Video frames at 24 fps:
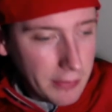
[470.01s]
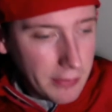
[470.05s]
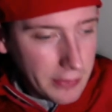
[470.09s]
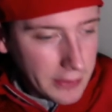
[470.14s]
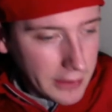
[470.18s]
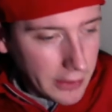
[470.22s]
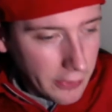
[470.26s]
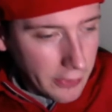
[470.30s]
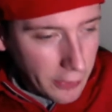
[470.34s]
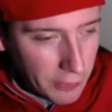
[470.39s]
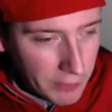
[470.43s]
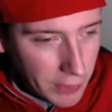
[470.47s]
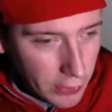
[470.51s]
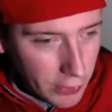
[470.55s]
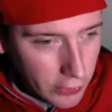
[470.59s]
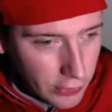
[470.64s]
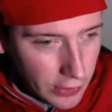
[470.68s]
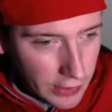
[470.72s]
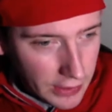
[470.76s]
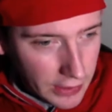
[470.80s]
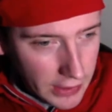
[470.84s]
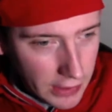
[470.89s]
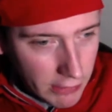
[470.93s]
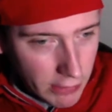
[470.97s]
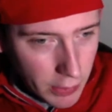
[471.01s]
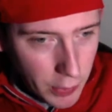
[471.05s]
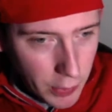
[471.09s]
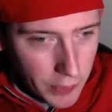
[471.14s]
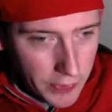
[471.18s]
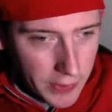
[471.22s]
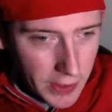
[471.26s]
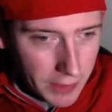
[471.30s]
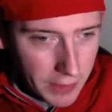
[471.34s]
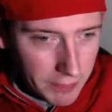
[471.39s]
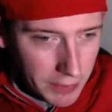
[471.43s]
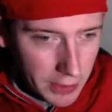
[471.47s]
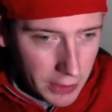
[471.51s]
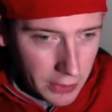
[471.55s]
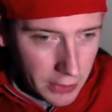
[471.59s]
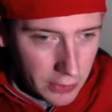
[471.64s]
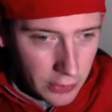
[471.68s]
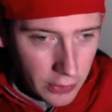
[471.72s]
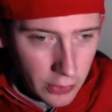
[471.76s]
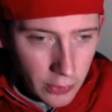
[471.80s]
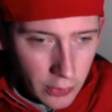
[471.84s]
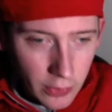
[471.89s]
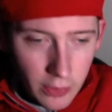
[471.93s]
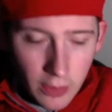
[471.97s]
the other Milkshake E-Liquid that I'm going to
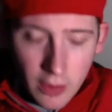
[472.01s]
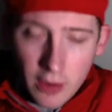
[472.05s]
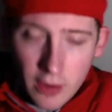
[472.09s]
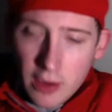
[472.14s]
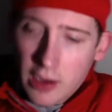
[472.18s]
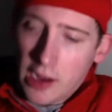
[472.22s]
do.